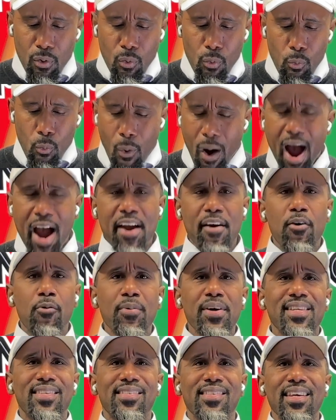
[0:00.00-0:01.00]
Why are
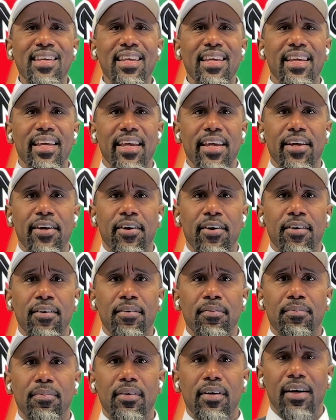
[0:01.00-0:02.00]
we sitting here
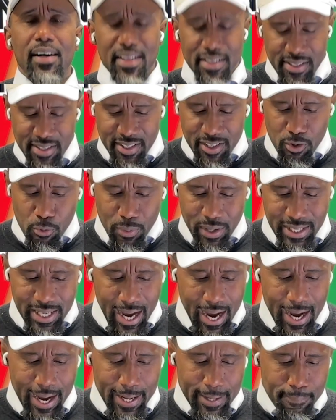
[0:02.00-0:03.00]
until we
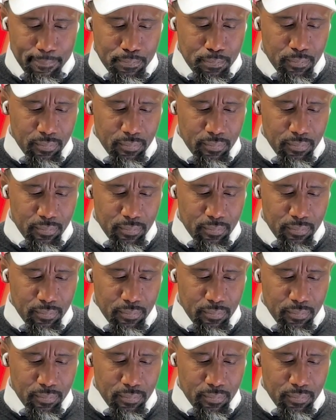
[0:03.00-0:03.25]
die?